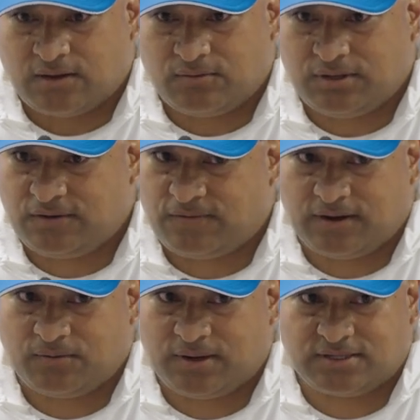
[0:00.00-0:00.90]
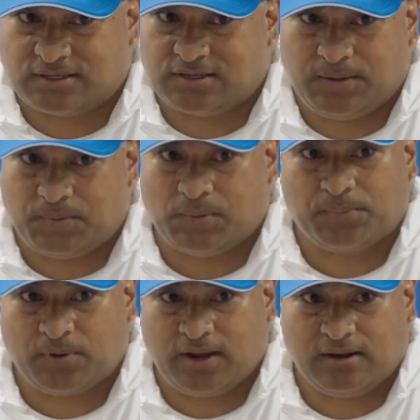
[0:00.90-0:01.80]
we need to find ways to keep him
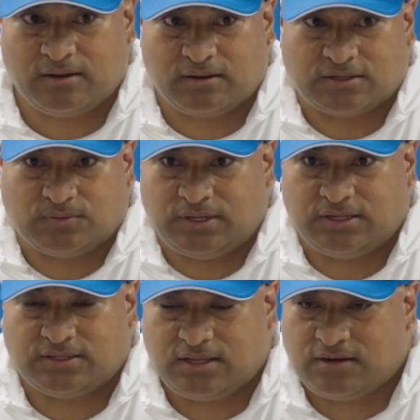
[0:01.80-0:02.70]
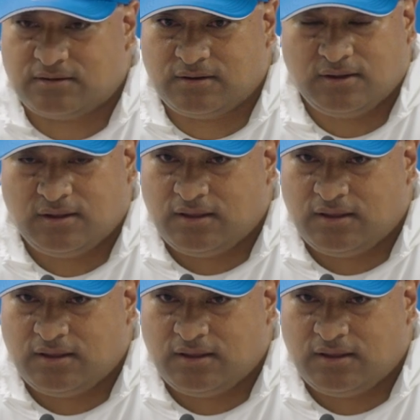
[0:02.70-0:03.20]
upright, because when he's there,